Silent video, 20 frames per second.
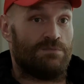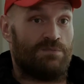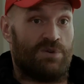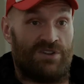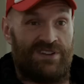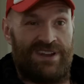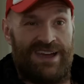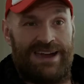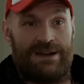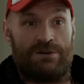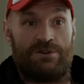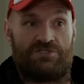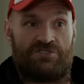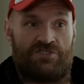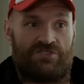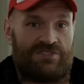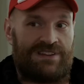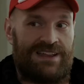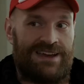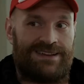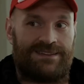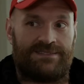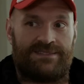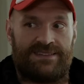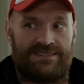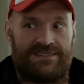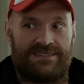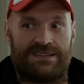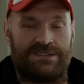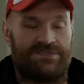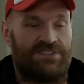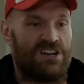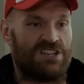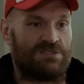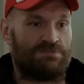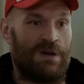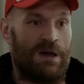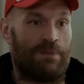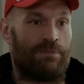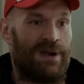But now it's just like, this is the
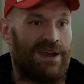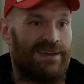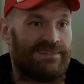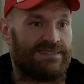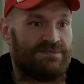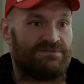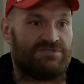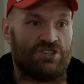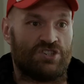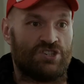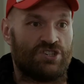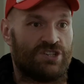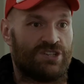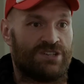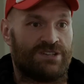first bit of press I've done,